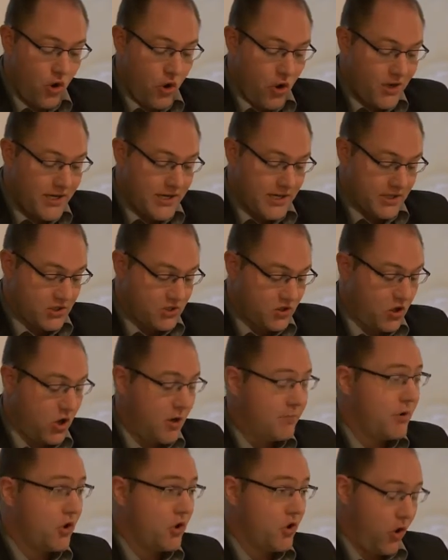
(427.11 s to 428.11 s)
earliest
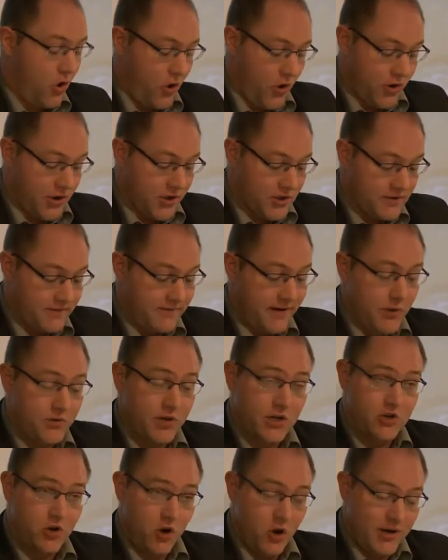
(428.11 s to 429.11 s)
copper coins
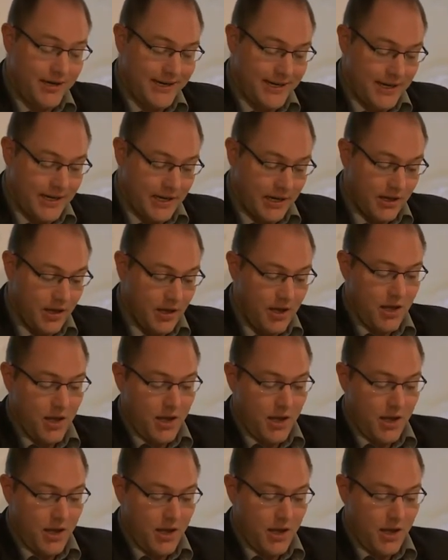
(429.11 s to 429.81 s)
found at Kollekilde